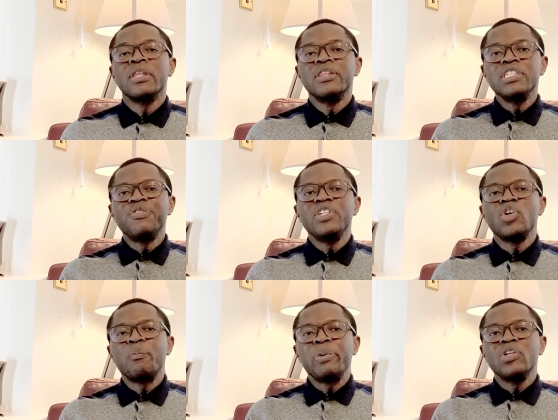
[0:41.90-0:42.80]
This
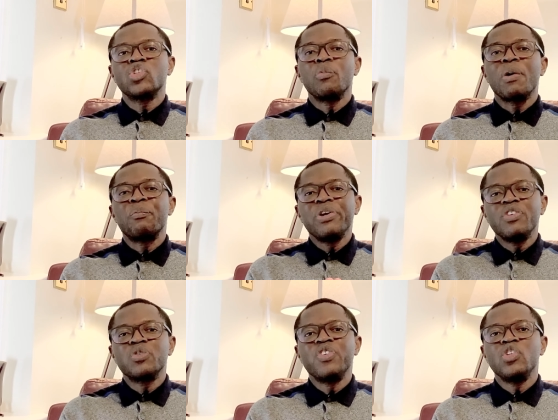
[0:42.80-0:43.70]
video builds on my
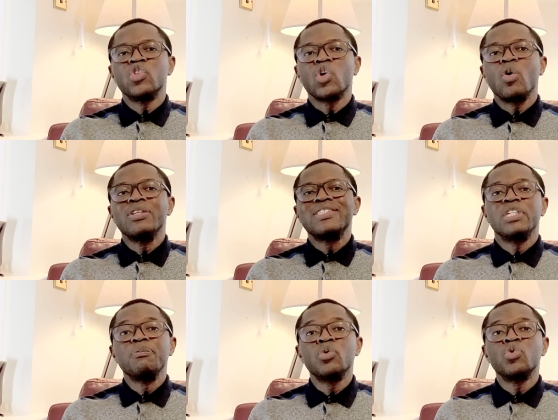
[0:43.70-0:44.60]
previous videos on
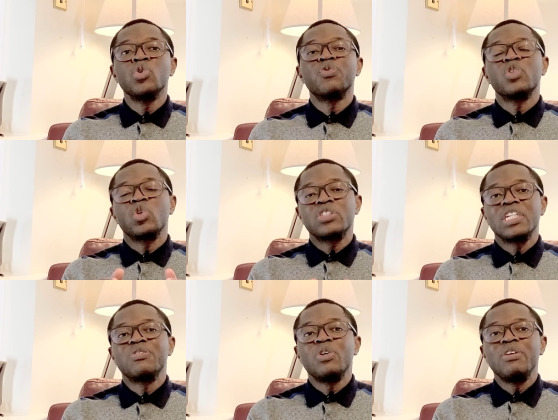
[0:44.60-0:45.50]
simple rules for
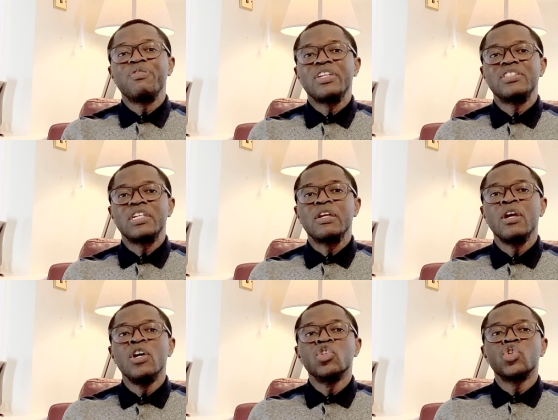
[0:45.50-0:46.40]
successful investing,
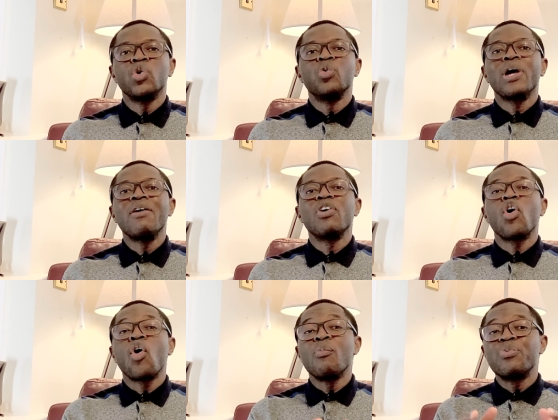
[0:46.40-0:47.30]
so you will have a
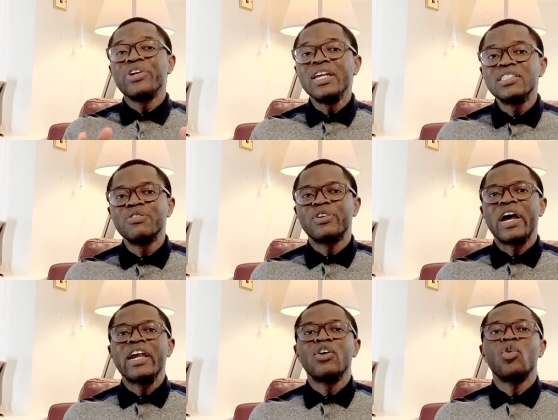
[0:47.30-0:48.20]
comprehensive
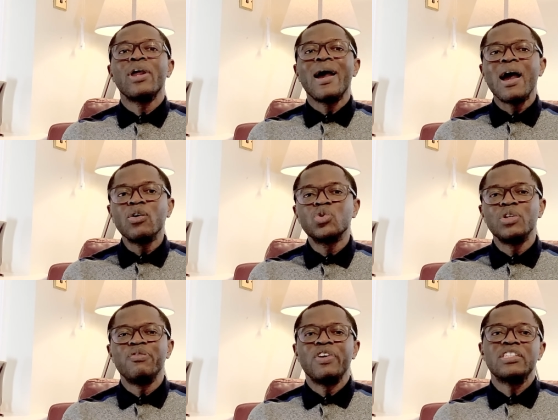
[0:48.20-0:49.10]
guide on how to
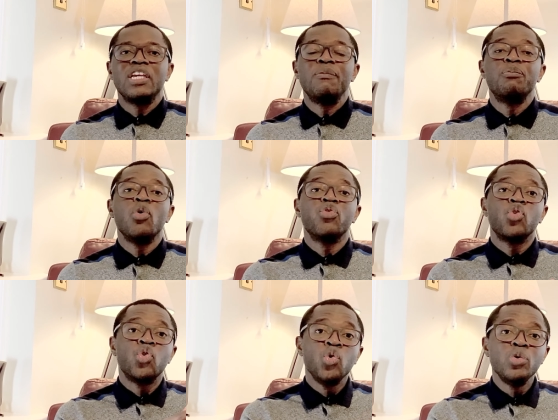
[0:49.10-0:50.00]
invest in both
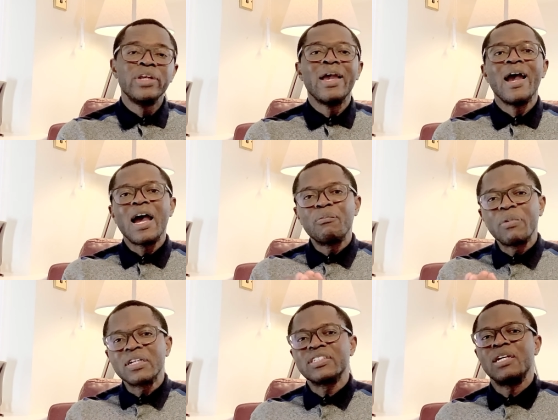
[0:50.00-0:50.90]
good and
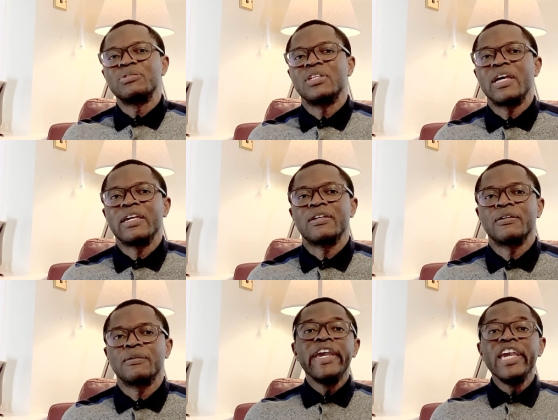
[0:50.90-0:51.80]
bad times alike.
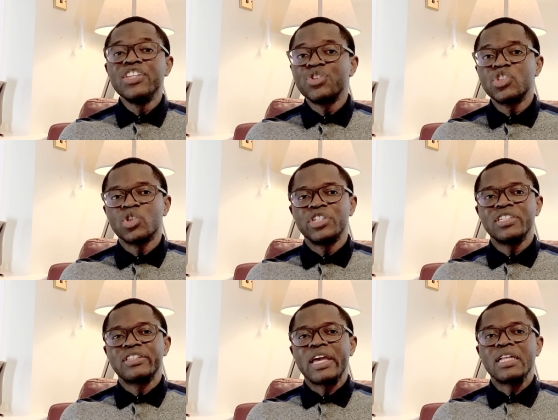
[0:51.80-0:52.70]
History suggests
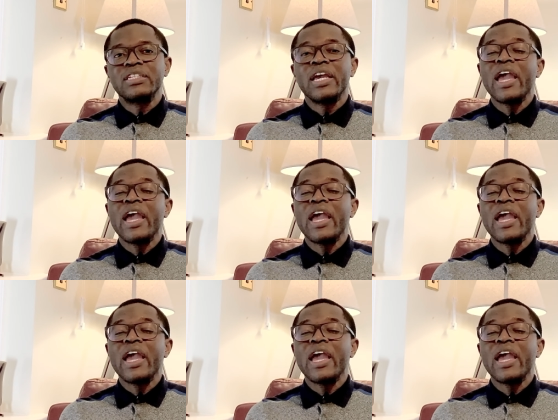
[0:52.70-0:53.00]
that